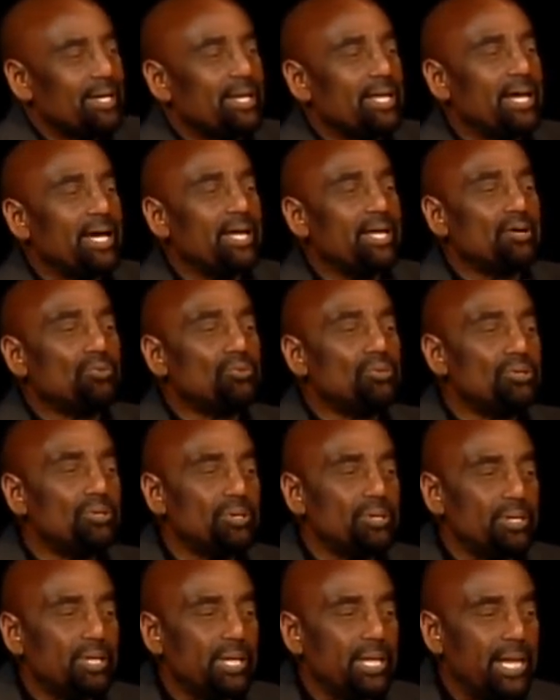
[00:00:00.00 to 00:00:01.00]
Now,
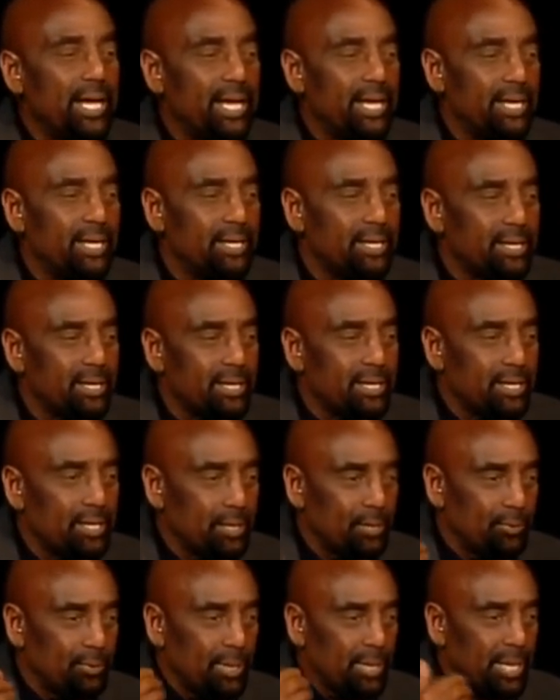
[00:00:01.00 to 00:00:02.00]
we're
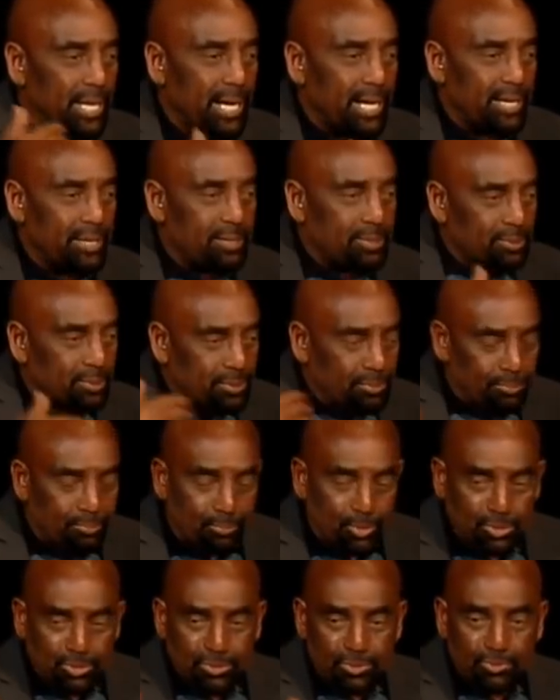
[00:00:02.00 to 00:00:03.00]

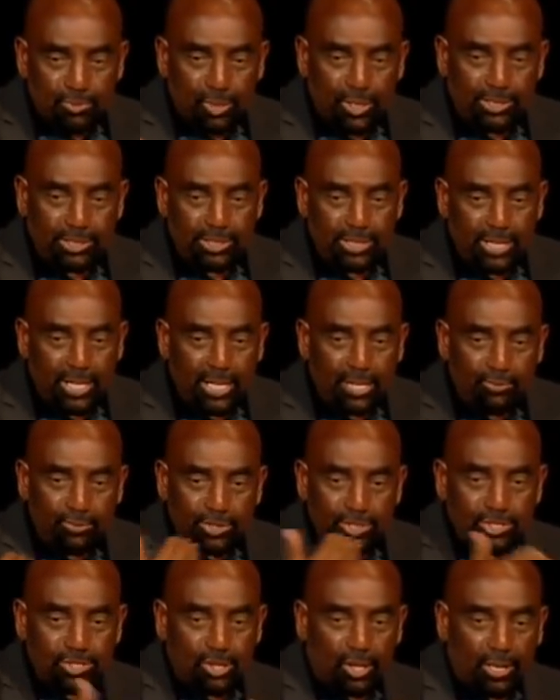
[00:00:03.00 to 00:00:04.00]
like most people are today,
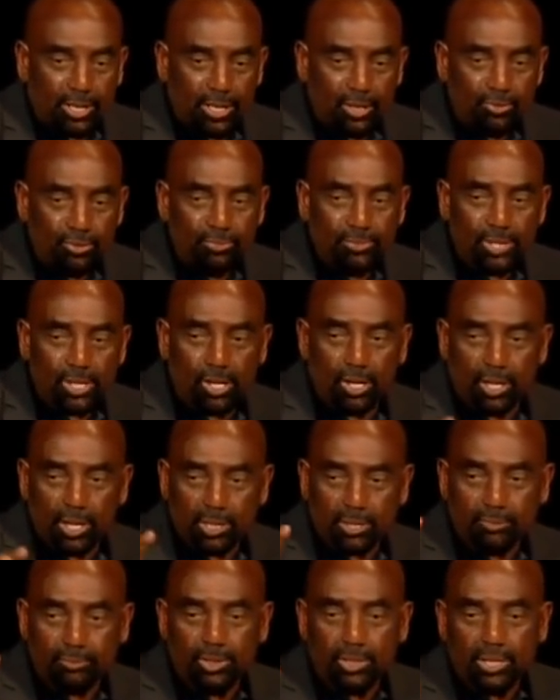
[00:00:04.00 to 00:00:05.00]
we saw that, we'd be
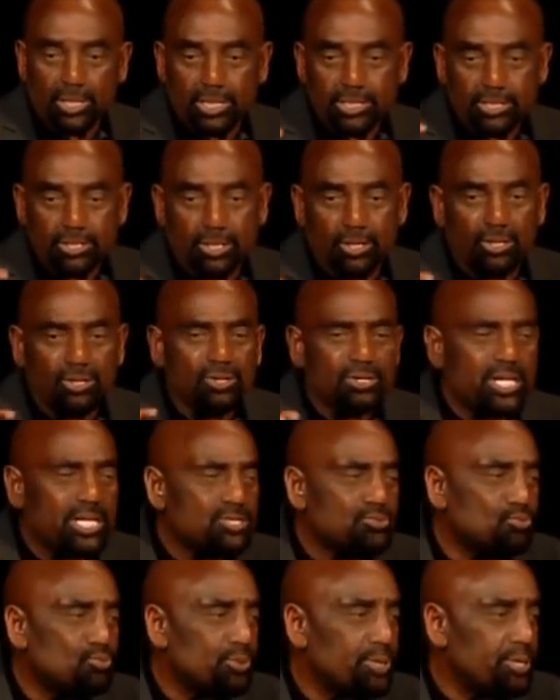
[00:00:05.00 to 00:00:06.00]
calling it molestation. Oh,
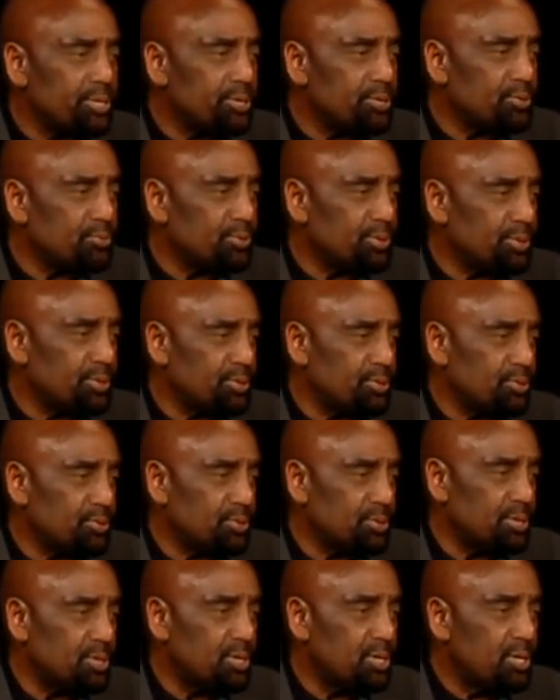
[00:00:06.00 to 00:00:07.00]
that's weird what they're
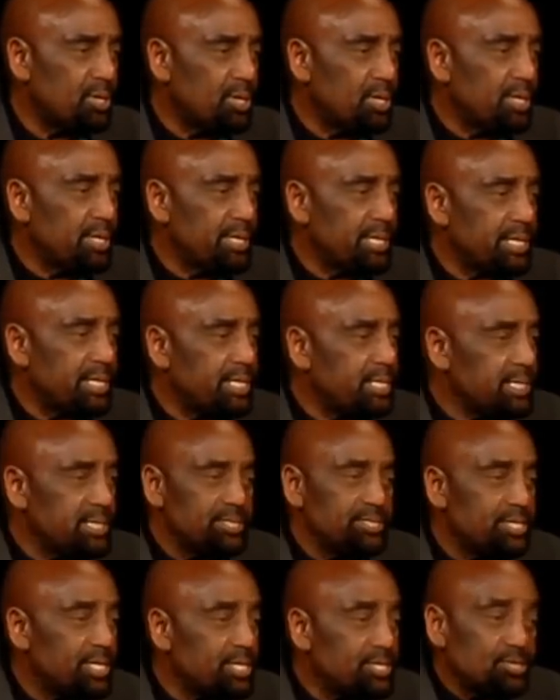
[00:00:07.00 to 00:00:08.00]
doing. The
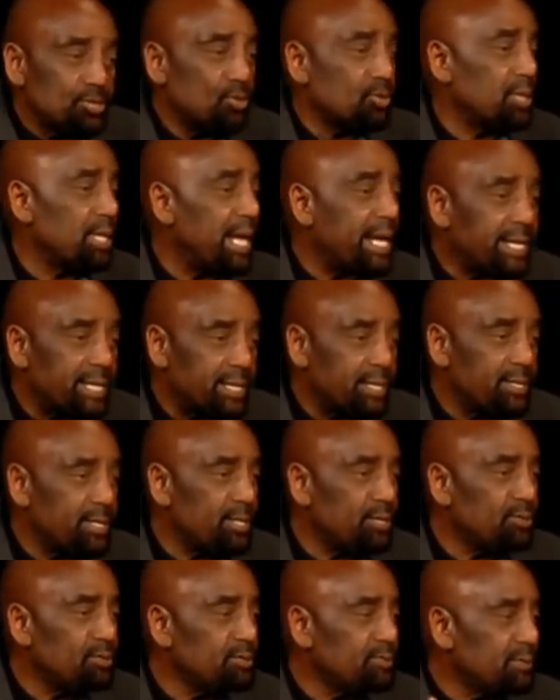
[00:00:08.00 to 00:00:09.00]
kids just don't like it.
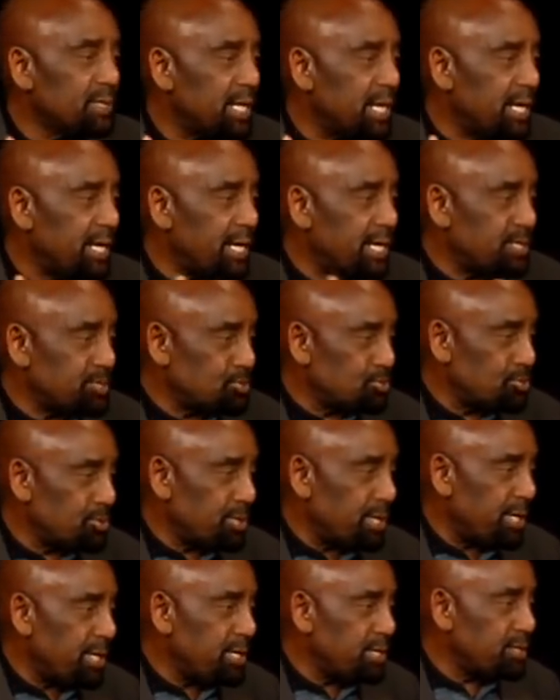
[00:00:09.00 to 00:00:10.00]
They don't even like, at a
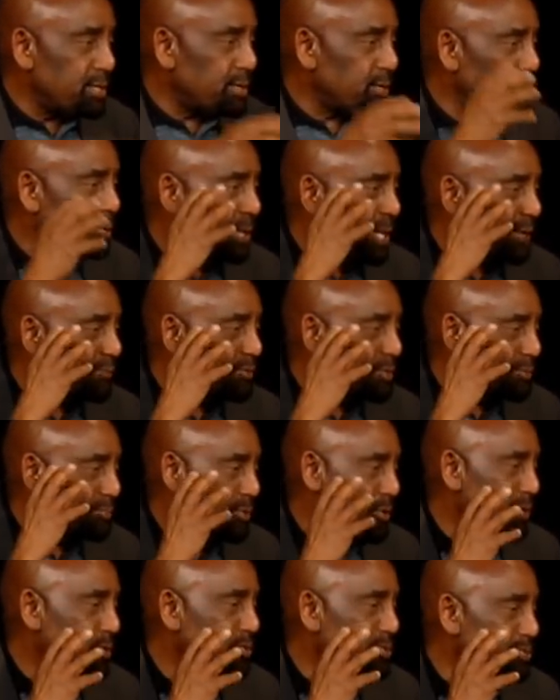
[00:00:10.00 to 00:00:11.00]
certain age, they don't like for the
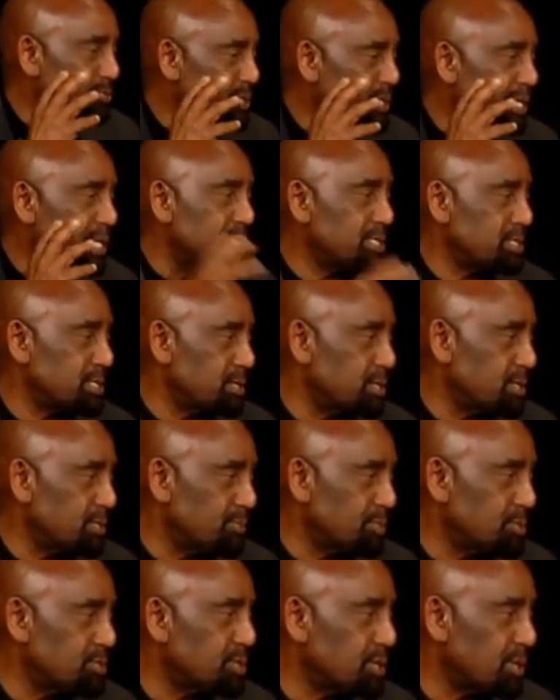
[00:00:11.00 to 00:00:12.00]
parents to be kissing
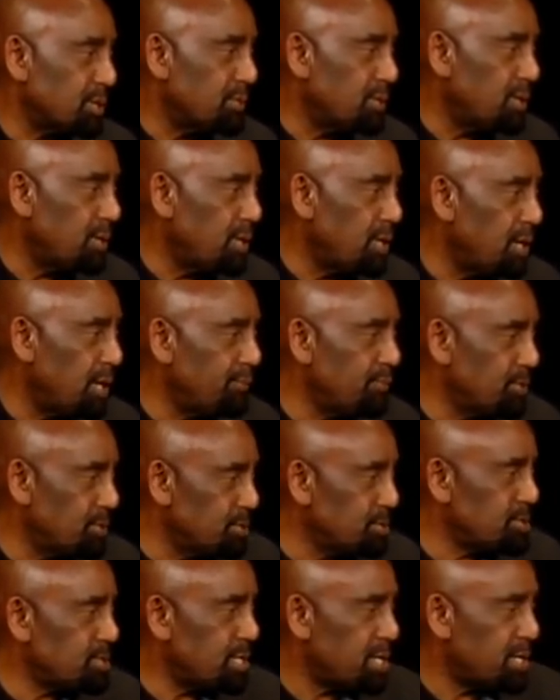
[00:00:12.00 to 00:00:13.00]
them and stuff. Have you
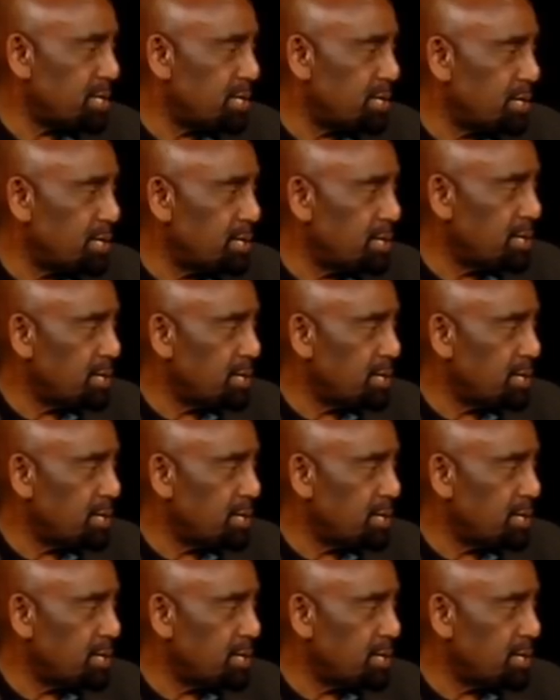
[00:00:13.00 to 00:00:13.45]
noticed that?